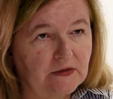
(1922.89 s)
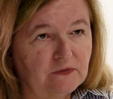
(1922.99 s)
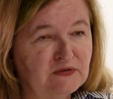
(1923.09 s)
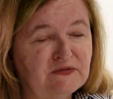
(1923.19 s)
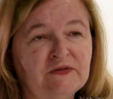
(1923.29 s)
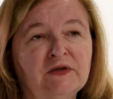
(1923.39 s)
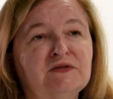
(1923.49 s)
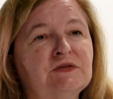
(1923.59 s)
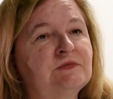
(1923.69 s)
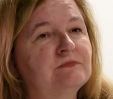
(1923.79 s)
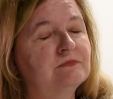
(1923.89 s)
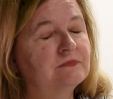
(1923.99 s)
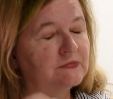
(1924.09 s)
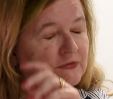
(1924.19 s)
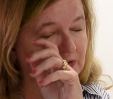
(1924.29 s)
So it's not
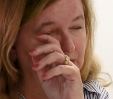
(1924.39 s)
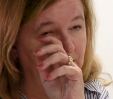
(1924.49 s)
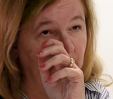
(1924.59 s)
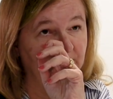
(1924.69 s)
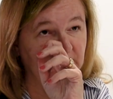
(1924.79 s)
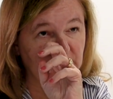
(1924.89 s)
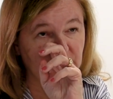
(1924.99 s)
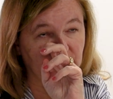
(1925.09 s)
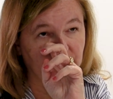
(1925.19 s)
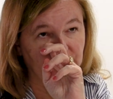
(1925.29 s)
a competition